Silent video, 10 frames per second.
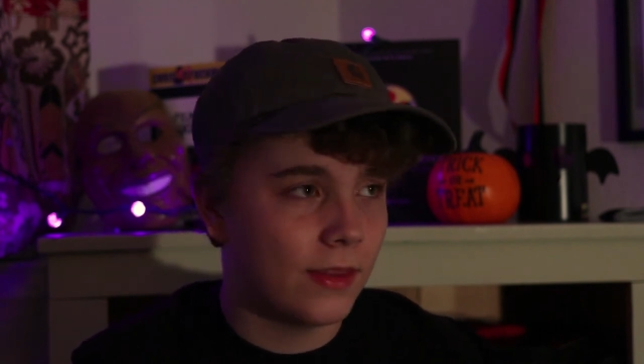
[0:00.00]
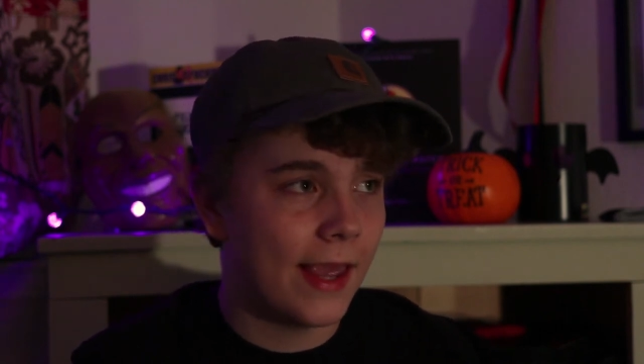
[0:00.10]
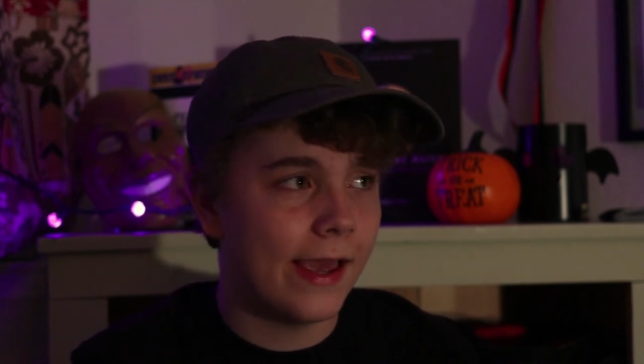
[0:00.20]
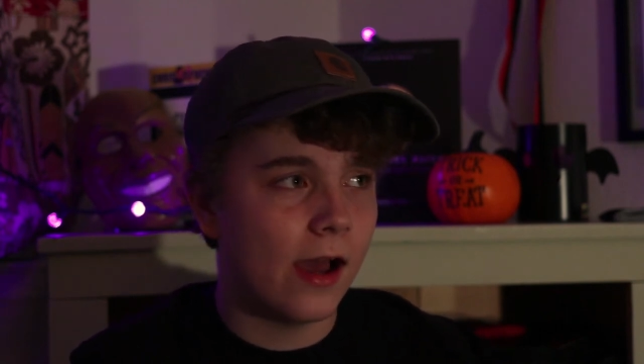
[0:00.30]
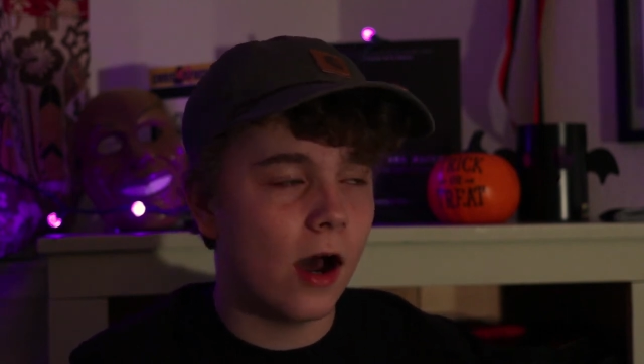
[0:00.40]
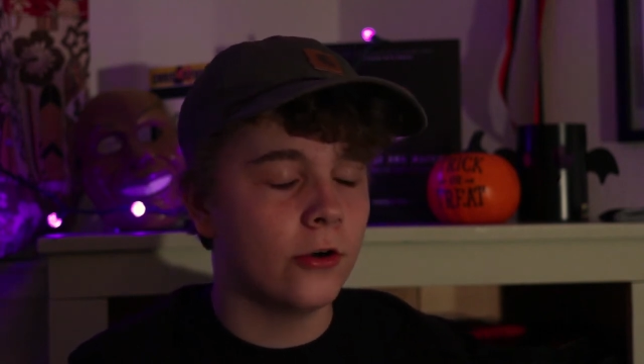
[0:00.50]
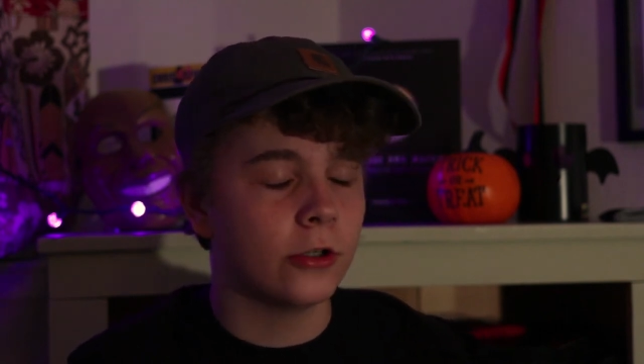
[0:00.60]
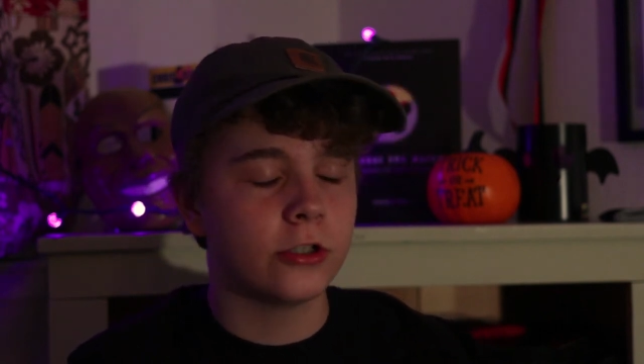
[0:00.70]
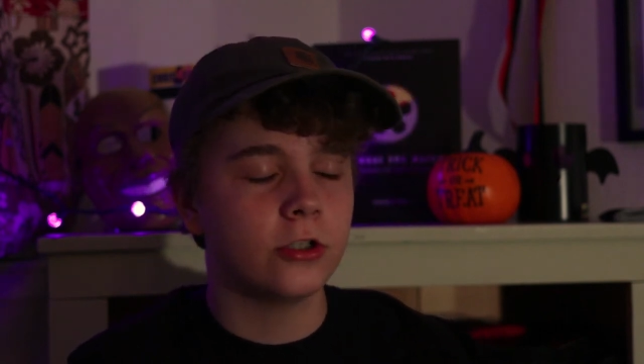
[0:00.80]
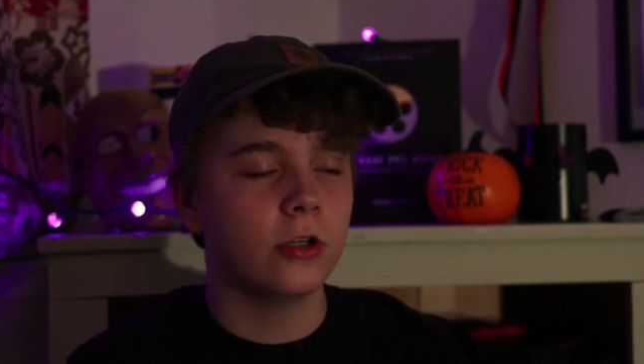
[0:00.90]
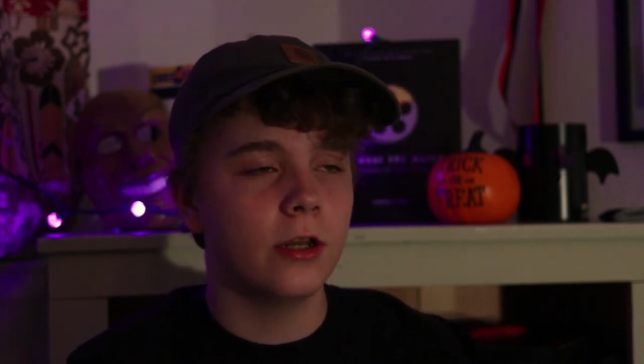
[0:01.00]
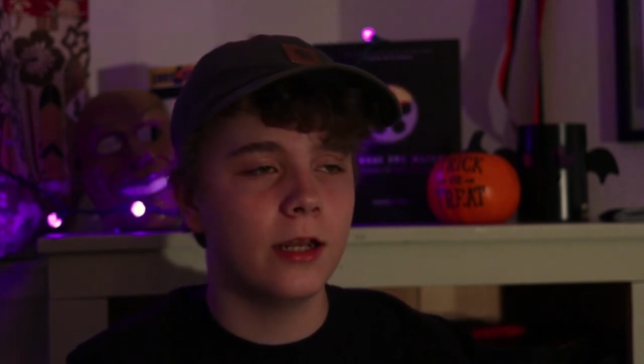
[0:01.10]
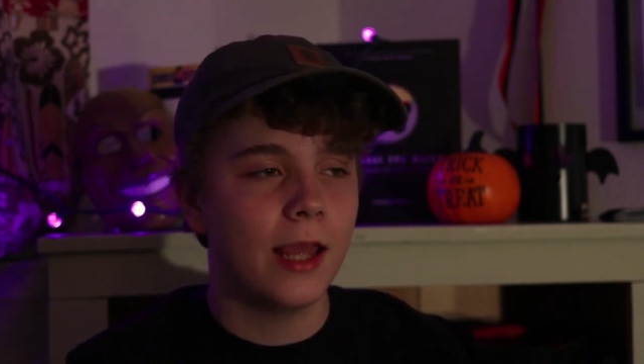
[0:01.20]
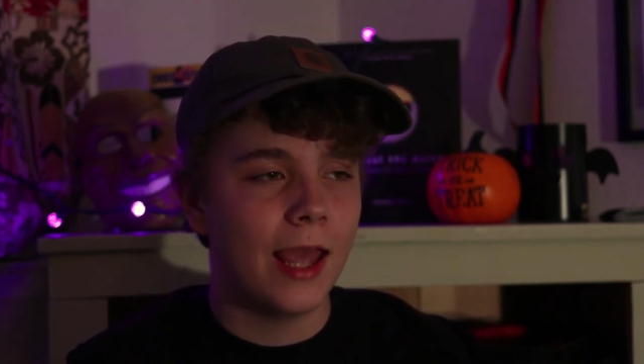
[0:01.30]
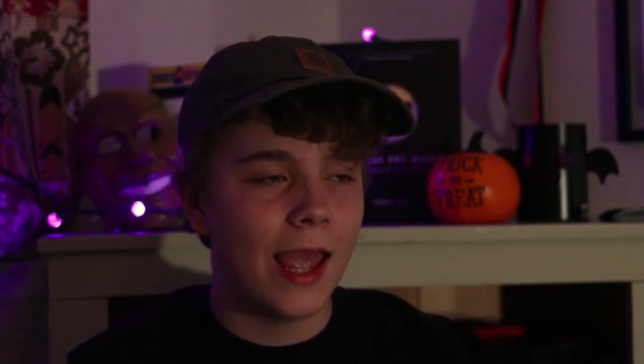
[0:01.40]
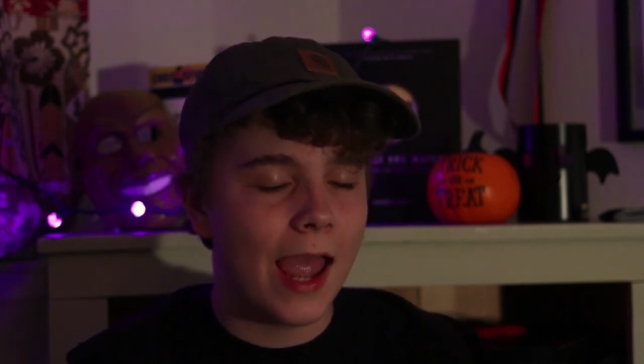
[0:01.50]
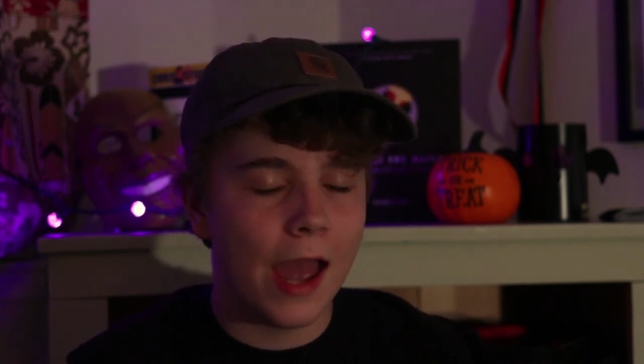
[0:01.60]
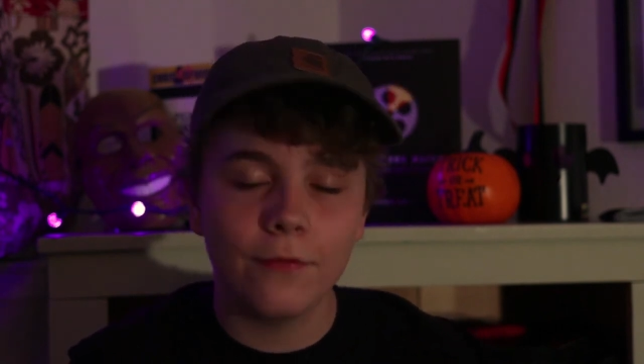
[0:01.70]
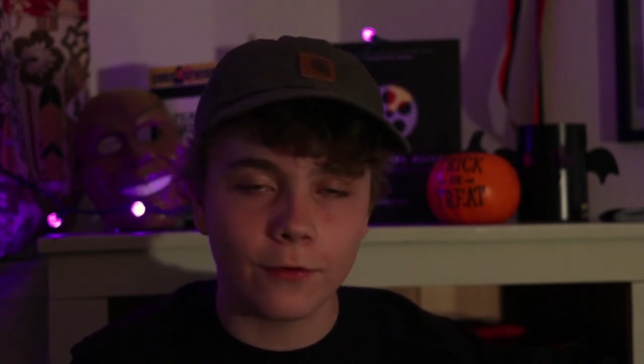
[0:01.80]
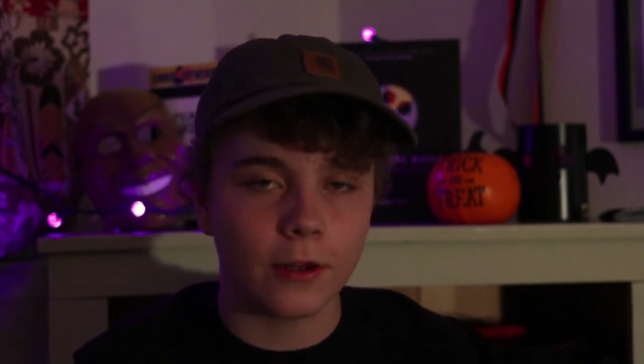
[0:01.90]
They understood
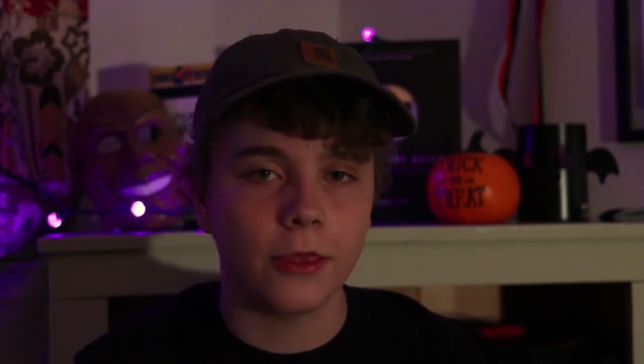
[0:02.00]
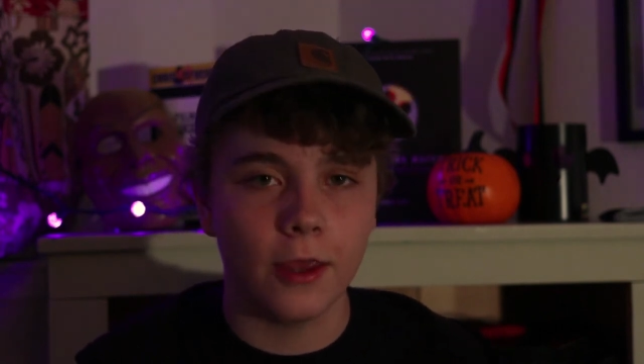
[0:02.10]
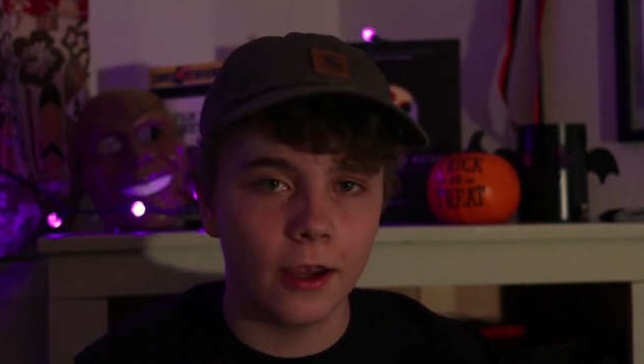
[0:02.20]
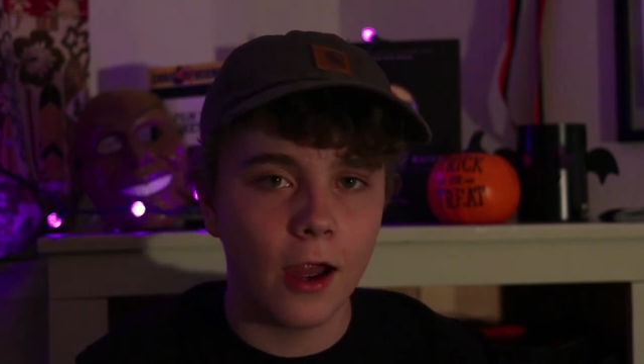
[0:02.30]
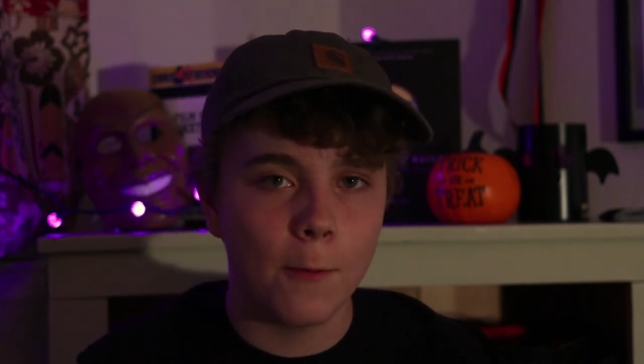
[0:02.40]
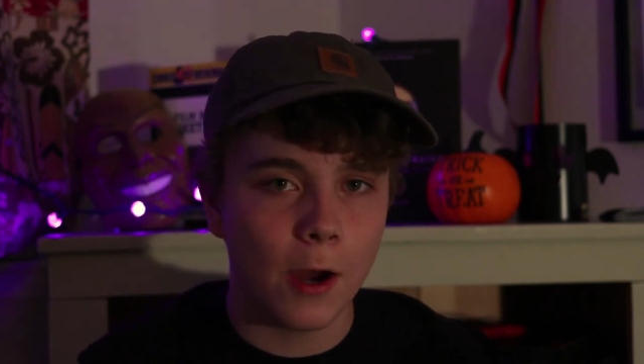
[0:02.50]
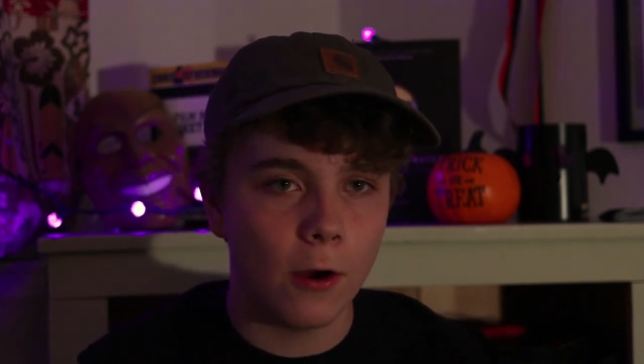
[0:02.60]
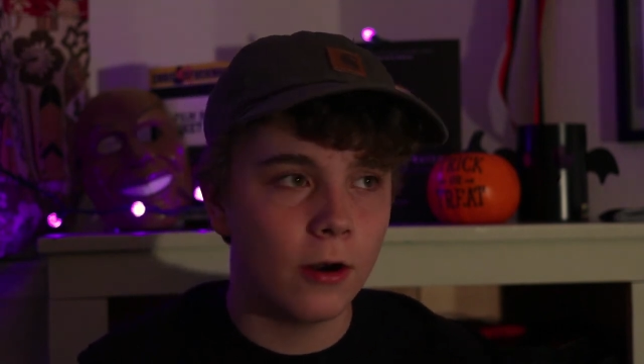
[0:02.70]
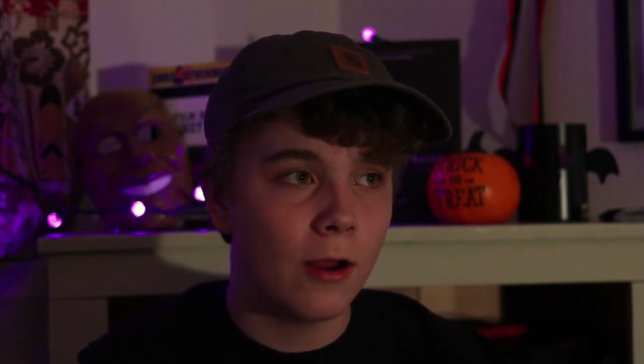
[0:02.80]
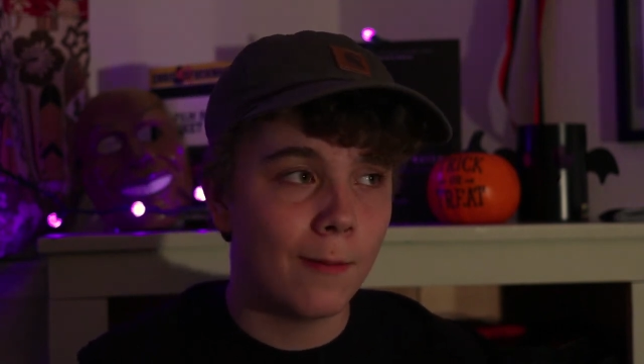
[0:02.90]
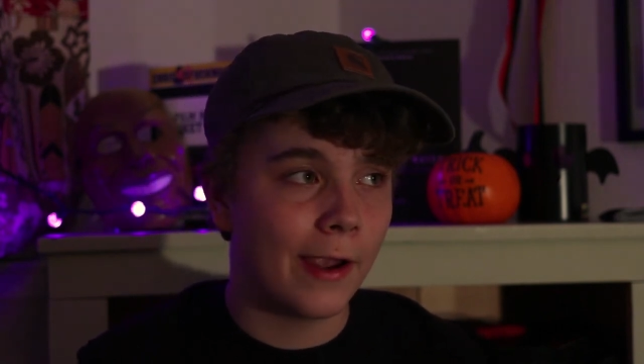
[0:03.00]
everything about